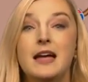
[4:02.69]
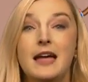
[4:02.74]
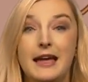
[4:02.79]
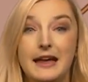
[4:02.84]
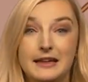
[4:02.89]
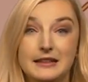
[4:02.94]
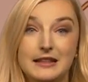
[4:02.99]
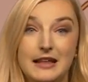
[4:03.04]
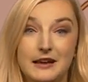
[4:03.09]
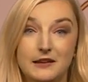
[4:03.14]

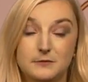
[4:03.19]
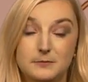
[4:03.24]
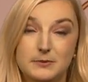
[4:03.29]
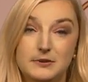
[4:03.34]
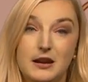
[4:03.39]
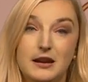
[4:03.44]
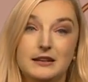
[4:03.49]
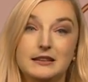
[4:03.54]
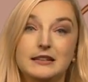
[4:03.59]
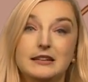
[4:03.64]
And last
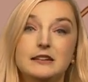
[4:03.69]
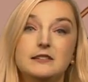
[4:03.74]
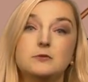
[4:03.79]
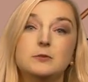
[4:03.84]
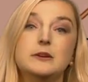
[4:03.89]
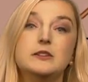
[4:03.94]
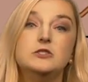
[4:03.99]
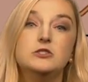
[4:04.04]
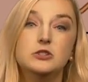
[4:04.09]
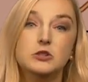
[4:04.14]
but not least,
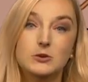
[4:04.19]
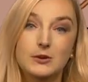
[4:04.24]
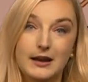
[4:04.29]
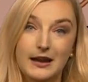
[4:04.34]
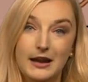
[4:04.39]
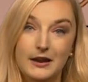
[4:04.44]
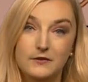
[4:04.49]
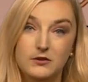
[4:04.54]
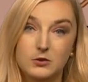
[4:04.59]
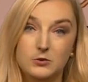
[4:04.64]
we do
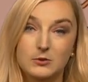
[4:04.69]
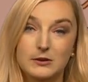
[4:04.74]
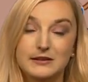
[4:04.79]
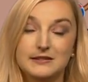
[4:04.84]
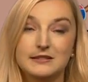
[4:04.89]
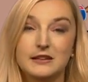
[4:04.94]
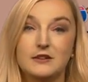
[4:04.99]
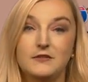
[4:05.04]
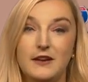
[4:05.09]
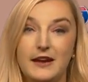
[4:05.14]
have the
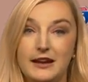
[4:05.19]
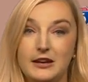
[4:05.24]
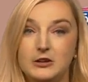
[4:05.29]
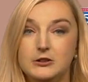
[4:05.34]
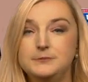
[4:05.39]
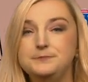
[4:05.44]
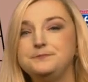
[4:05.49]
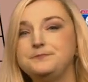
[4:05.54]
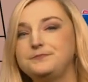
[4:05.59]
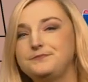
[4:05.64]
risk of
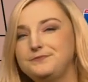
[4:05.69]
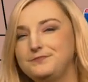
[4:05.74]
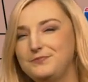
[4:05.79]
hail.